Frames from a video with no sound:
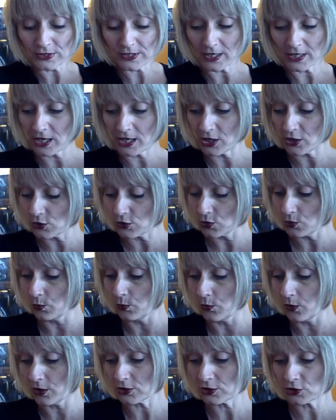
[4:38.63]
in the
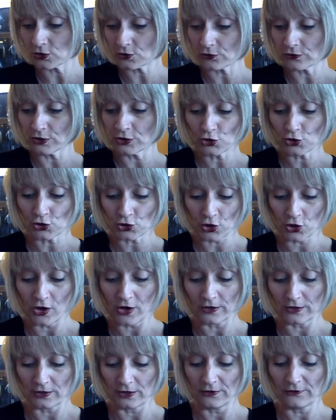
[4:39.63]
Wall Street
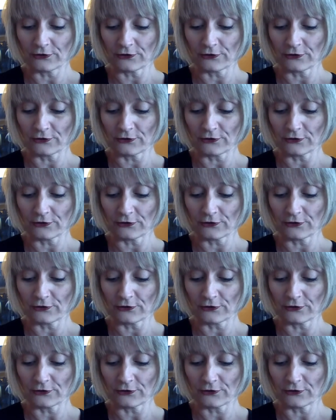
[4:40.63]
Journal